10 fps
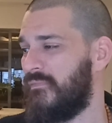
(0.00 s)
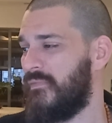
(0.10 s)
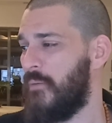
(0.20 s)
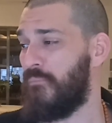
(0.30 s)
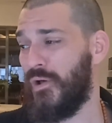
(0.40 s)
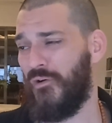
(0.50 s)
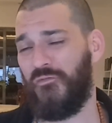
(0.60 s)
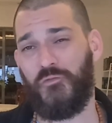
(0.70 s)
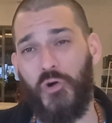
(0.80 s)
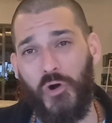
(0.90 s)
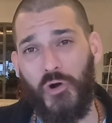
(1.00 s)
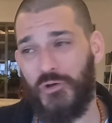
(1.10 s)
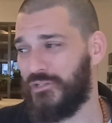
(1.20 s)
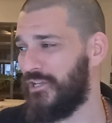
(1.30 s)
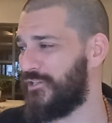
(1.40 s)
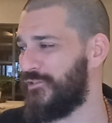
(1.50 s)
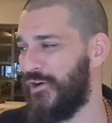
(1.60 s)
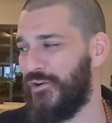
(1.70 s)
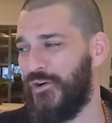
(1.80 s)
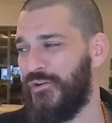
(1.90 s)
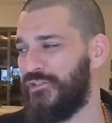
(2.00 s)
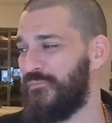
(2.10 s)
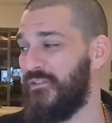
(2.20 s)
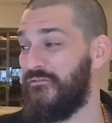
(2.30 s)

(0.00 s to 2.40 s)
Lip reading: But of course, it's not going to be